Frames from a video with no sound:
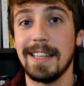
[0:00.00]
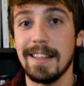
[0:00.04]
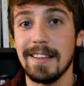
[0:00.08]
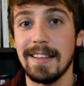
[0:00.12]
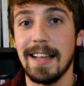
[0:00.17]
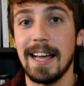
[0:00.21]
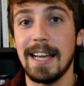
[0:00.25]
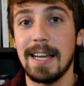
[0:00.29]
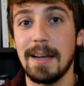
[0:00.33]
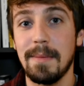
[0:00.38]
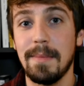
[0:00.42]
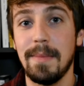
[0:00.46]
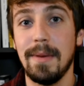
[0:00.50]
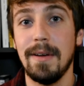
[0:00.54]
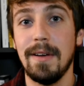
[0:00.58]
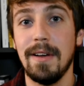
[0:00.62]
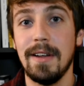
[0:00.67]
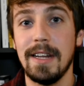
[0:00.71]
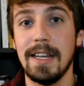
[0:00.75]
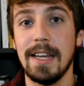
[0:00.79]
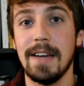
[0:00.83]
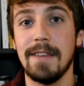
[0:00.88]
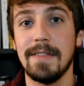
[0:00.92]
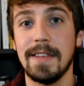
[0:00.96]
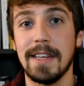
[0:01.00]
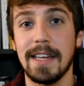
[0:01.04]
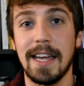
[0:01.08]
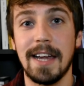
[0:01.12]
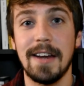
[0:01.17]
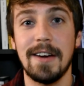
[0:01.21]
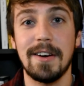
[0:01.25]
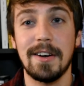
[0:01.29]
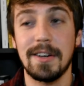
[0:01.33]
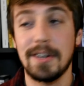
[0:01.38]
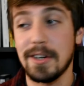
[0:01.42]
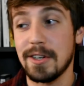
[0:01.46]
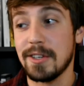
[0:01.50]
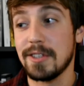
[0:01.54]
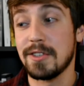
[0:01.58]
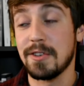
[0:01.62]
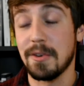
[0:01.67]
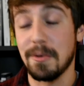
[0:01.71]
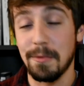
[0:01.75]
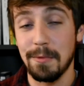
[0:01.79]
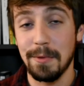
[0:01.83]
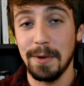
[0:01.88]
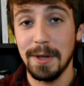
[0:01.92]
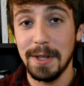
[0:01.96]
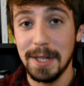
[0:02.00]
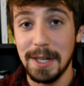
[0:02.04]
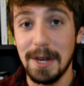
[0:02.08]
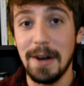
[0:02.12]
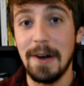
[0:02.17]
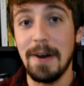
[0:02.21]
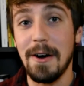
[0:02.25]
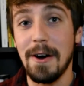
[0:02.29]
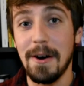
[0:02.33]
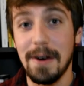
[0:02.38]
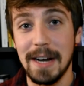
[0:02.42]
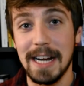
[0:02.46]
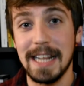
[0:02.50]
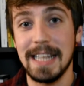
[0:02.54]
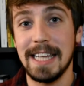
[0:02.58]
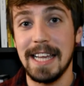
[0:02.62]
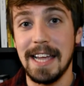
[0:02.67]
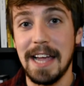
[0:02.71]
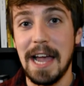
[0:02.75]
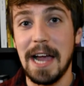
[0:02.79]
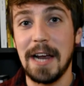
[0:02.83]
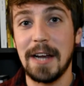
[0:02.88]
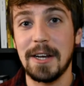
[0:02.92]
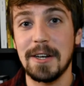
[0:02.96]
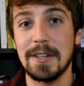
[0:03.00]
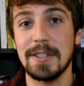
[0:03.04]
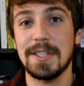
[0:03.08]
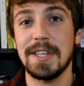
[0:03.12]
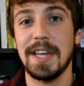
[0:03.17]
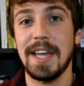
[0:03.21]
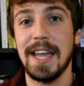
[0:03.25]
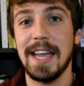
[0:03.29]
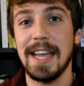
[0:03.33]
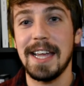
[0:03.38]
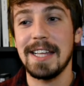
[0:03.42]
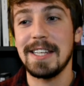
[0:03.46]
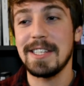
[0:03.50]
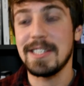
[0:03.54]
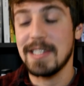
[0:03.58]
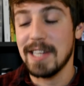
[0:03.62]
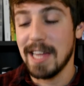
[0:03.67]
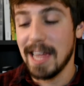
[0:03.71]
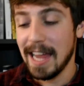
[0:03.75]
the likability of the characters really are in the actors' hands,